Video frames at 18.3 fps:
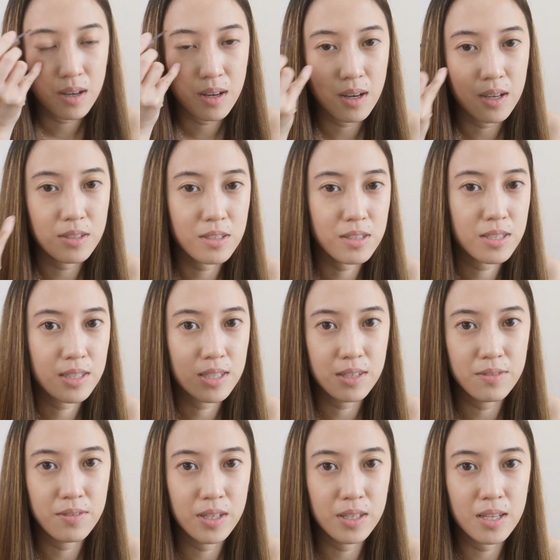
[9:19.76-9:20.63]
I just
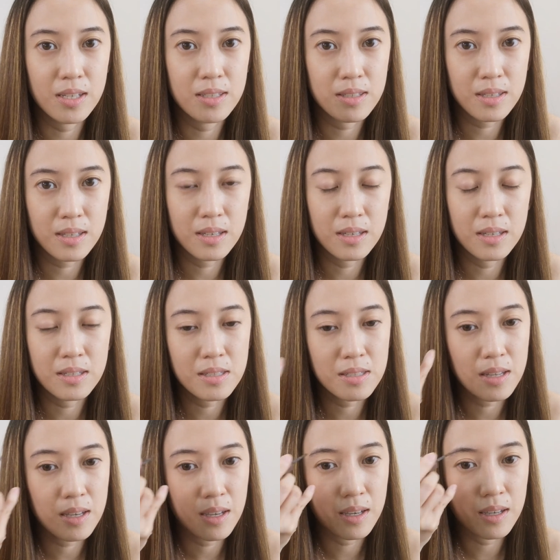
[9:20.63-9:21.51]
leave it as
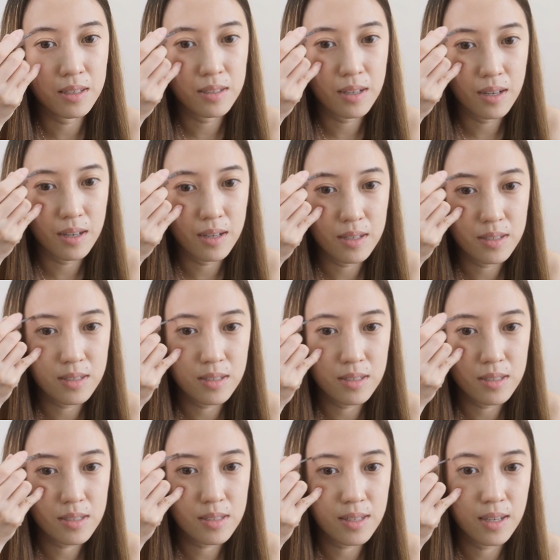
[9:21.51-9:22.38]
is and I
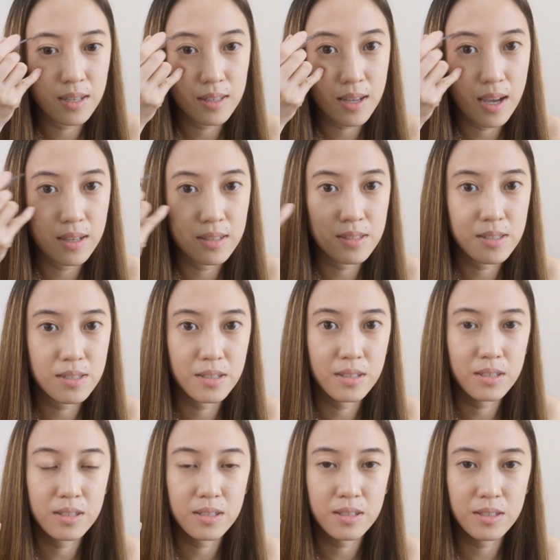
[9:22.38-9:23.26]
just enhance
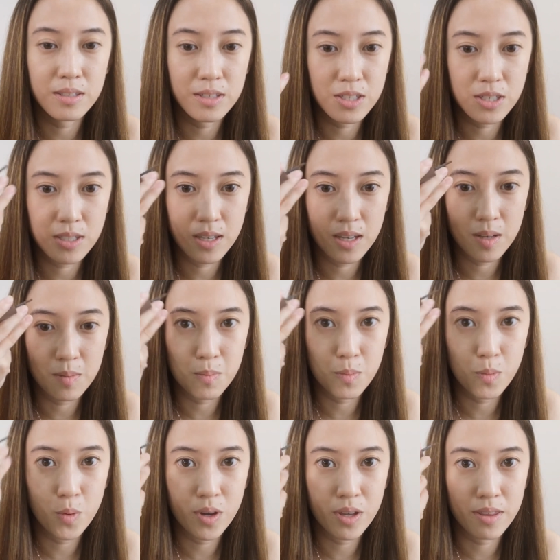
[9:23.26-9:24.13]
the shape
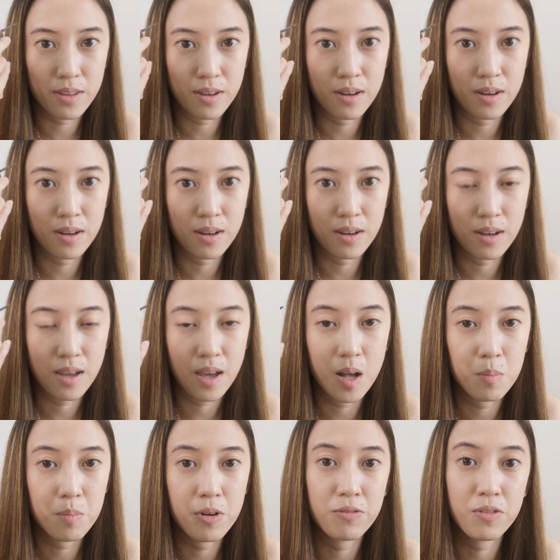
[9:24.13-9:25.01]
with the
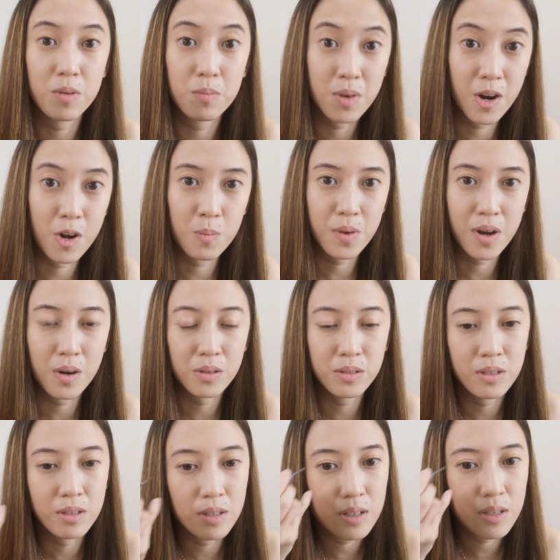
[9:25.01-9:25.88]
help of a brow
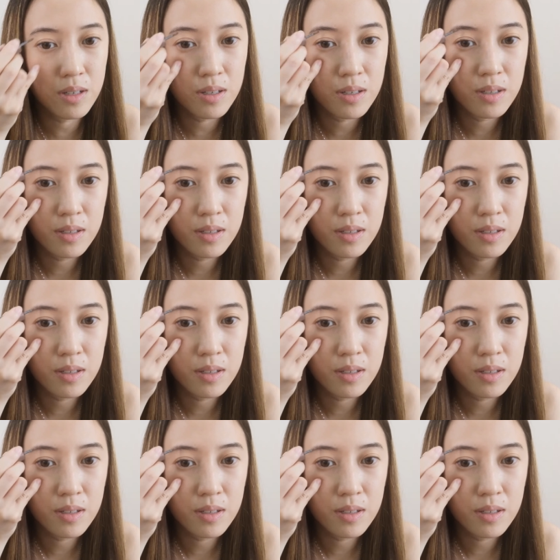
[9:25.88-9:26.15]
powder,